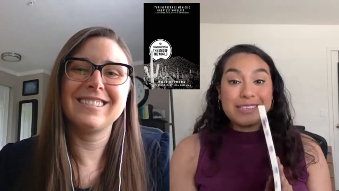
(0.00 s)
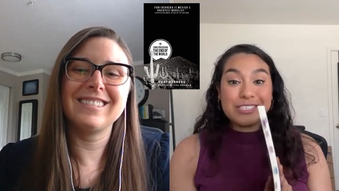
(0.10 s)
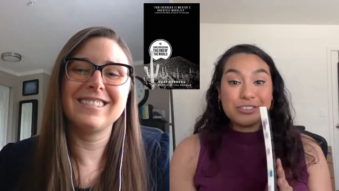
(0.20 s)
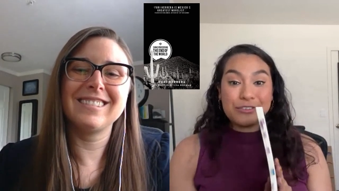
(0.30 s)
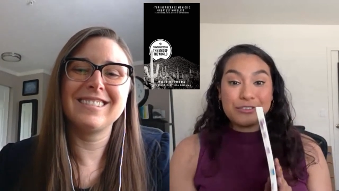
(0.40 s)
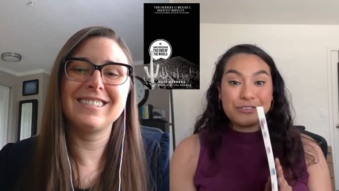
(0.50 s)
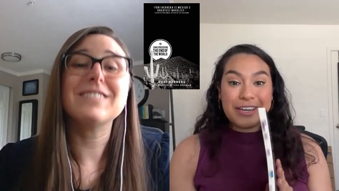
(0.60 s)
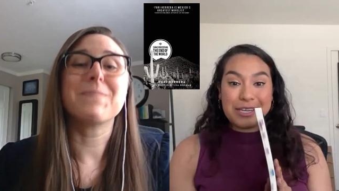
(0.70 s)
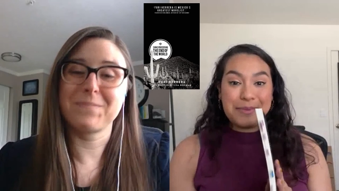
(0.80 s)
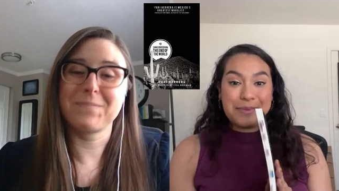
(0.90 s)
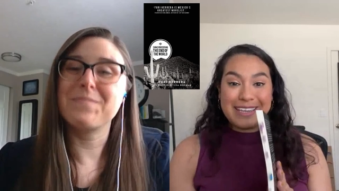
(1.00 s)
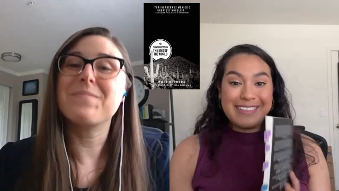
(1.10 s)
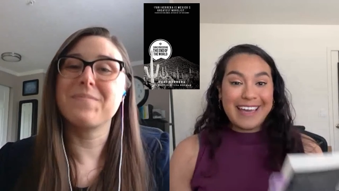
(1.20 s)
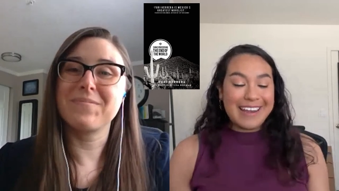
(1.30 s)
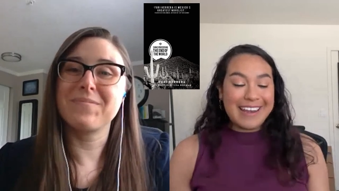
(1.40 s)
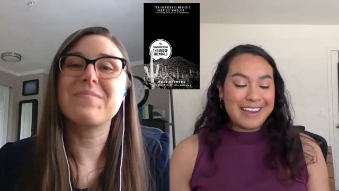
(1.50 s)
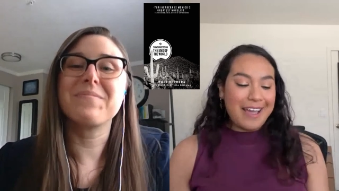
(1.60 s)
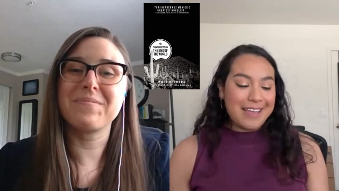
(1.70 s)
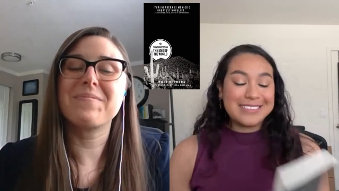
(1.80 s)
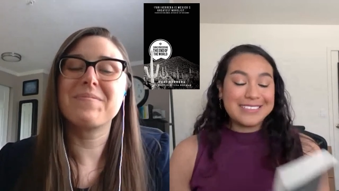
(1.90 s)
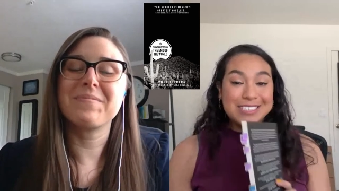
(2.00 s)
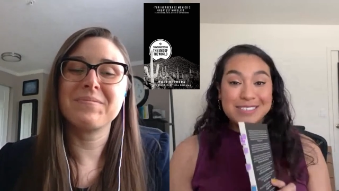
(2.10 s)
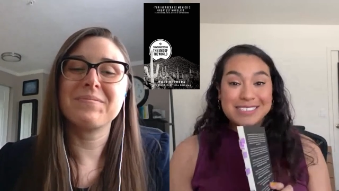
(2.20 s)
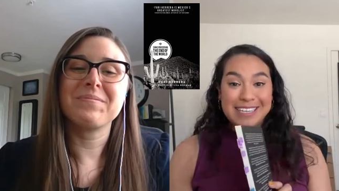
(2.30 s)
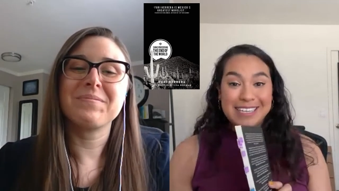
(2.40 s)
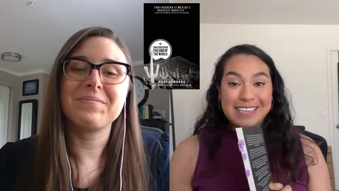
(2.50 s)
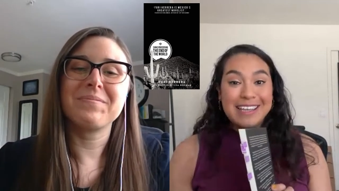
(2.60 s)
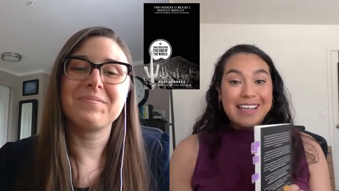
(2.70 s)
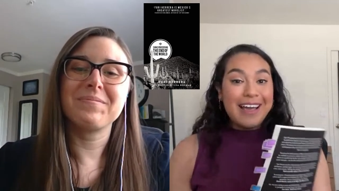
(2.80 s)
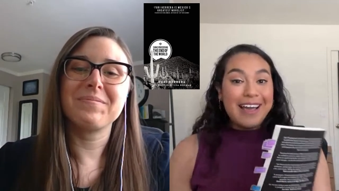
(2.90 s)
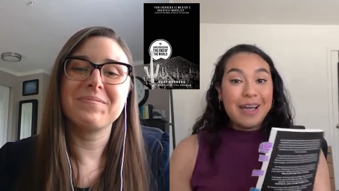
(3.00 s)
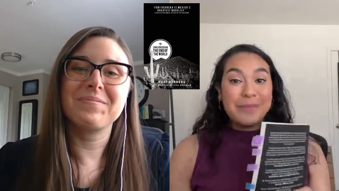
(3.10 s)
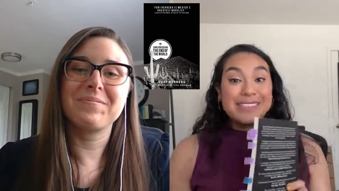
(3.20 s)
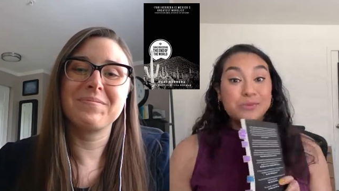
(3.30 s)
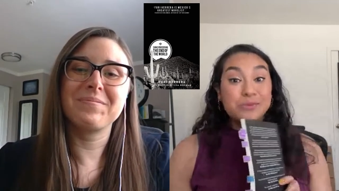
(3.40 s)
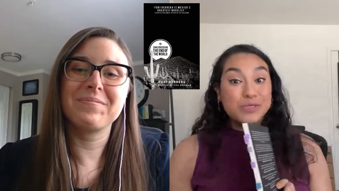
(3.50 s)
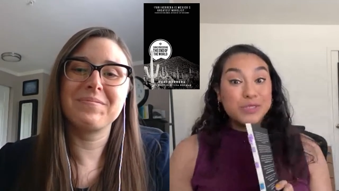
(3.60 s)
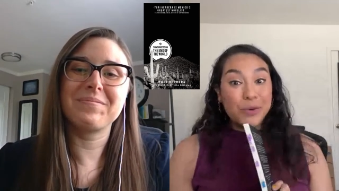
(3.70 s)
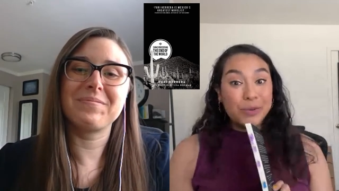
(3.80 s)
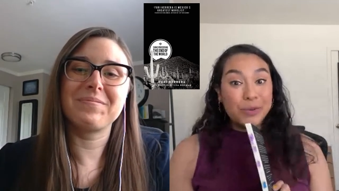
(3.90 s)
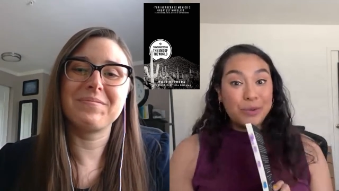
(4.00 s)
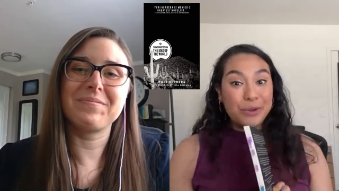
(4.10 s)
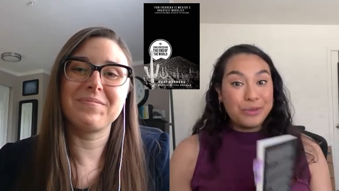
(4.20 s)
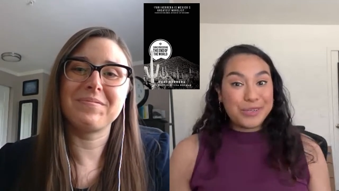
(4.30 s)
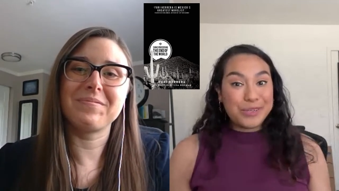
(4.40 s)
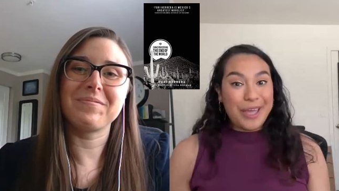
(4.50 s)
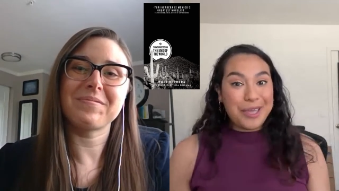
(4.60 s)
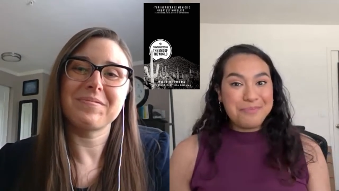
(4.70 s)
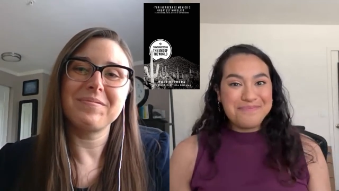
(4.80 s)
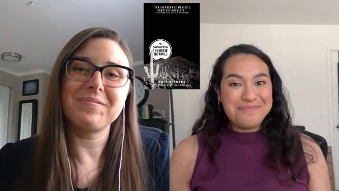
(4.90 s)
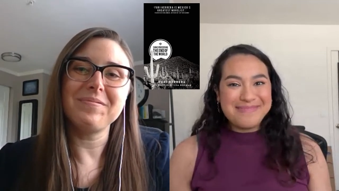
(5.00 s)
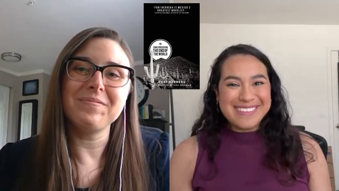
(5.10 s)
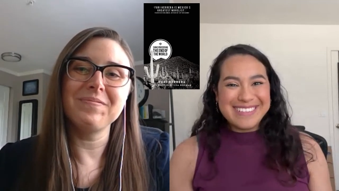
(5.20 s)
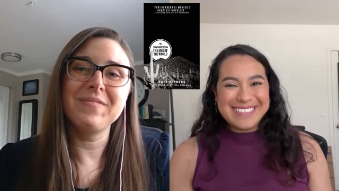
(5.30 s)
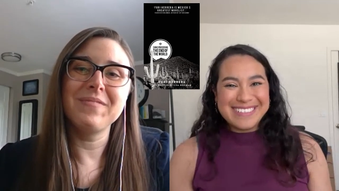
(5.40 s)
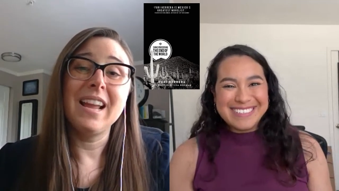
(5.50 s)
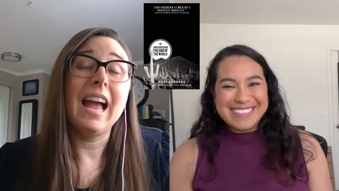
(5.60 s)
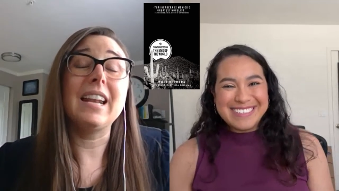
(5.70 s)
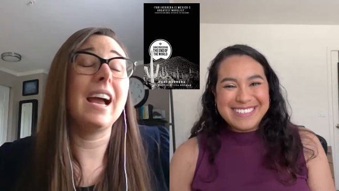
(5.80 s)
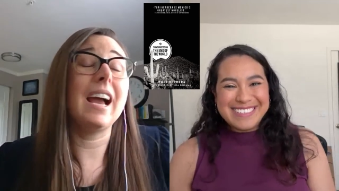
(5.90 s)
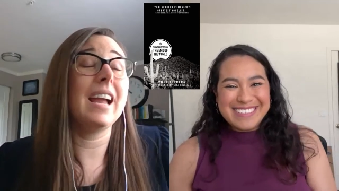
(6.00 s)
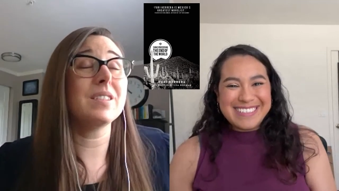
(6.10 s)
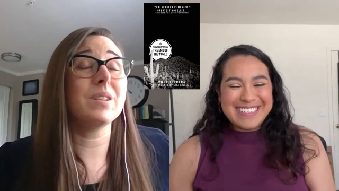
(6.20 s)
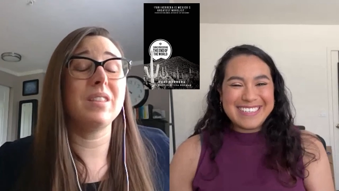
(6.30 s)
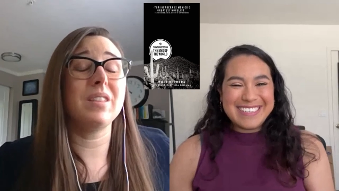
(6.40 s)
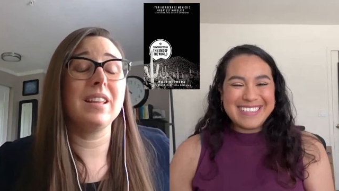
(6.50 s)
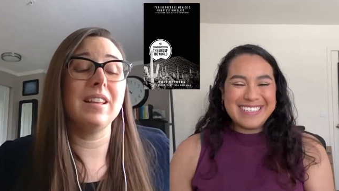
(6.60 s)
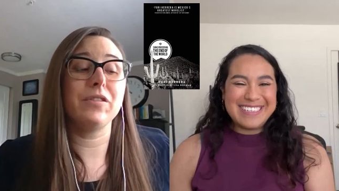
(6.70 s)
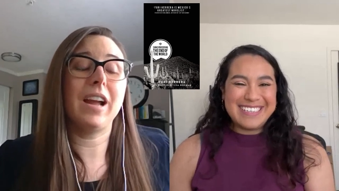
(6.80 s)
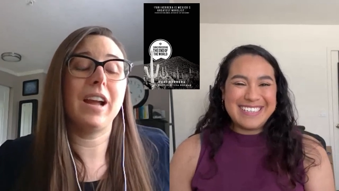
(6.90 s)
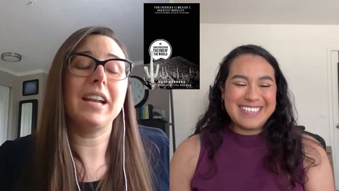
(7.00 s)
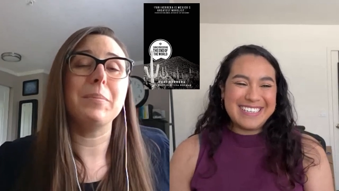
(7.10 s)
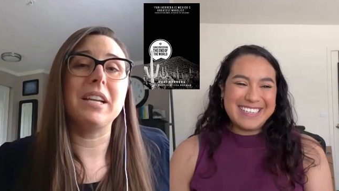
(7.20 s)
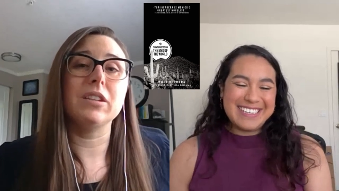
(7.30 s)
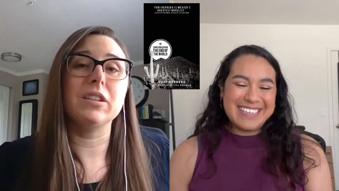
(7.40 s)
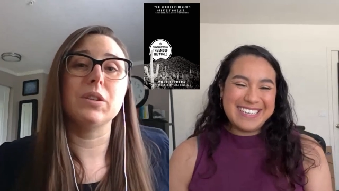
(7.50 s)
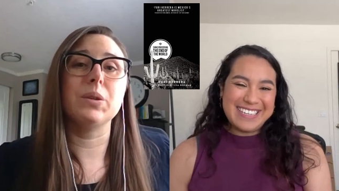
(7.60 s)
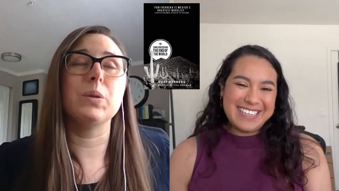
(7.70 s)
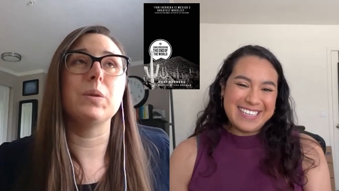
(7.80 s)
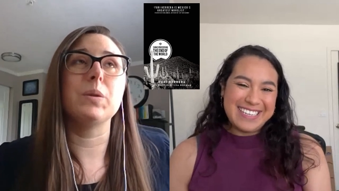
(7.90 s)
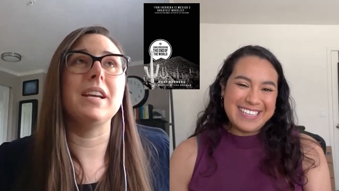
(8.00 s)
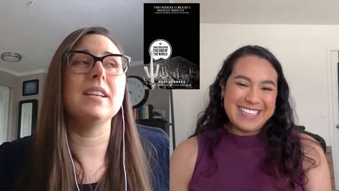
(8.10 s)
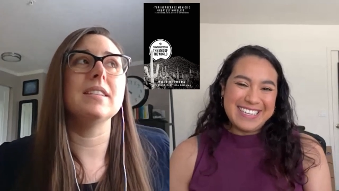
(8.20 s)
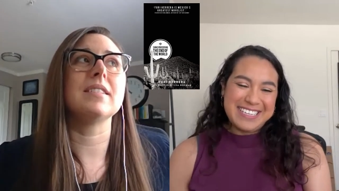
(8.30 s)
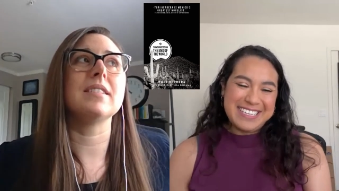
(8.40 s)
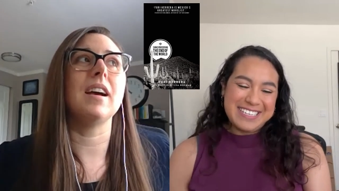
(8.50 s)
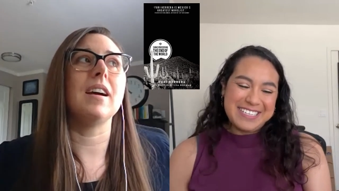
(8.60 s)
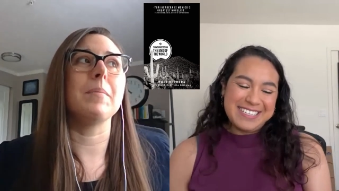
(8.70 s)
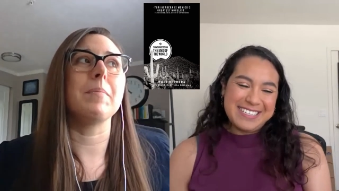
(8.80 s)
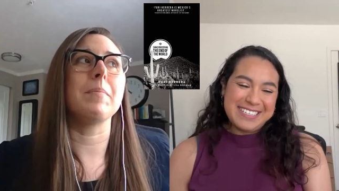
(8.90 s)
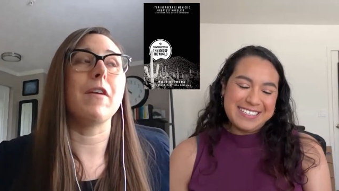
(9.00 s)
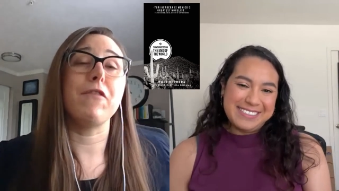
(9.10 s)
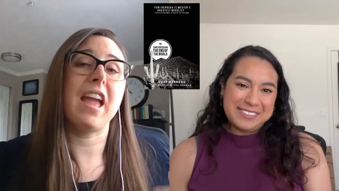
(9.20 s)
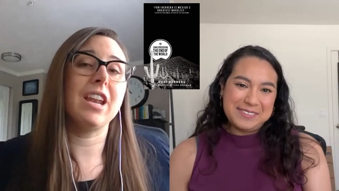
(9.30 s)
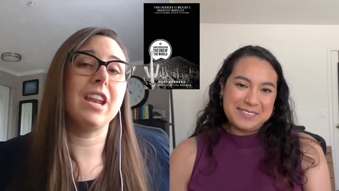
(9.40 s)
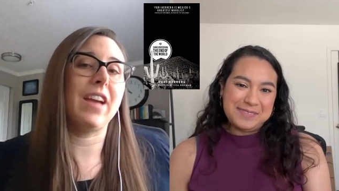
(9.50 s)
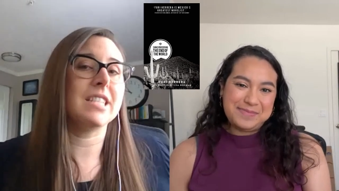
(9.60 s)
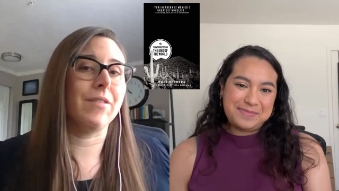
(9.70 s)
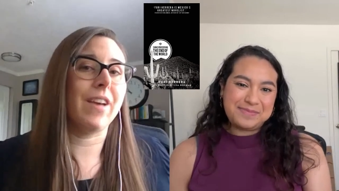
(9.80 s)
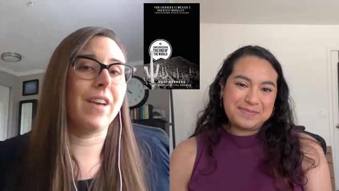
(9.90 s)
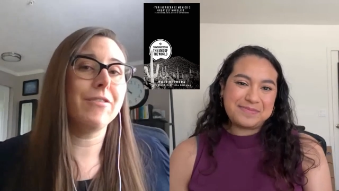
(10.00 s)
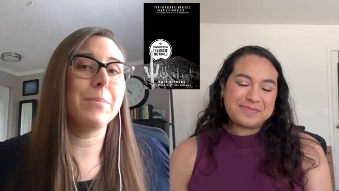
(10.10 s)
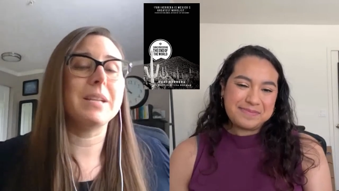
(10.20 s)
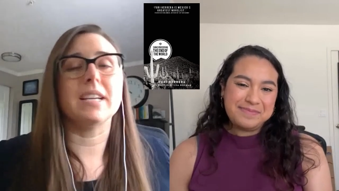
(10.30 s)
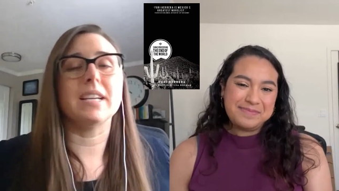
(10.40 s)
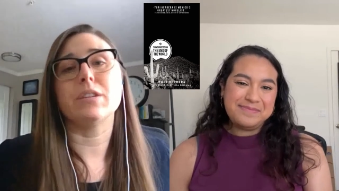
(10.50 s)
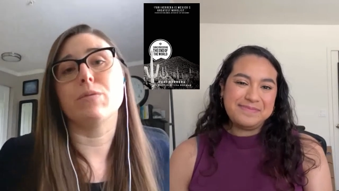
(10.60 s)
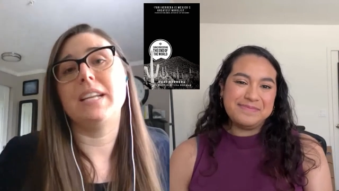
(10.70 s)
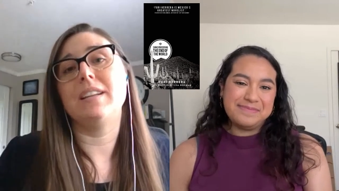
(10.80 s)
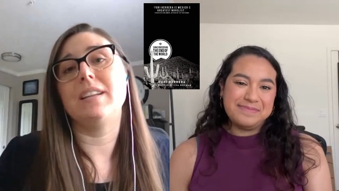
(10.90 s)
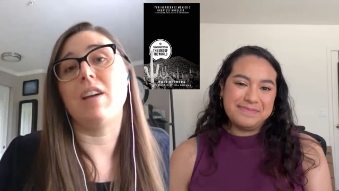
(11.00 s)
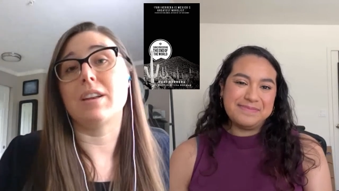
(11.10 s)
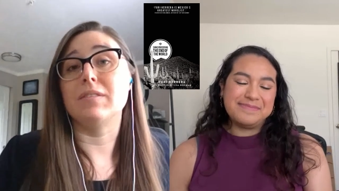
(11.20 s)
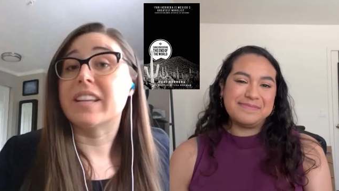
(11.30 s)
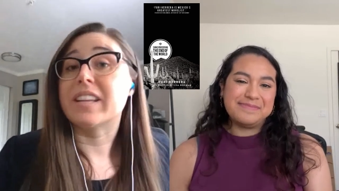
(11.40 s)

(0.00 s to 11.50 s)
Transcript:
Speaker 1: really short for anybody that uh, is interested. Um, it's totally worth your time.
Speaker 2: And I also think that for anybody who is um, a fan of SFF but doesn't read a lot of